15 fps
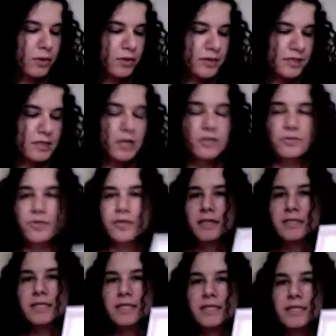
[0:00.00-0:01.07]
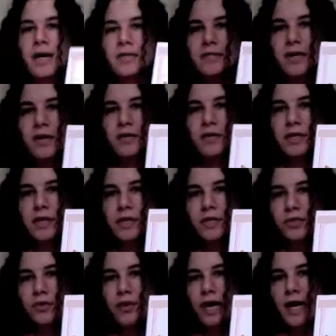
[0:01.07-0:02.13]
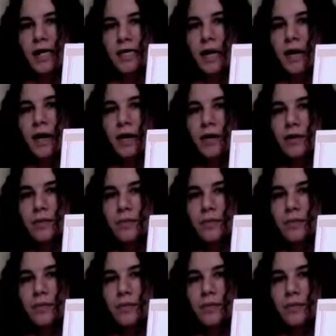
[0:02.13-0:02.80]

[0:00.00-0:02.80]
that starts with a sa is down here. Su'ada.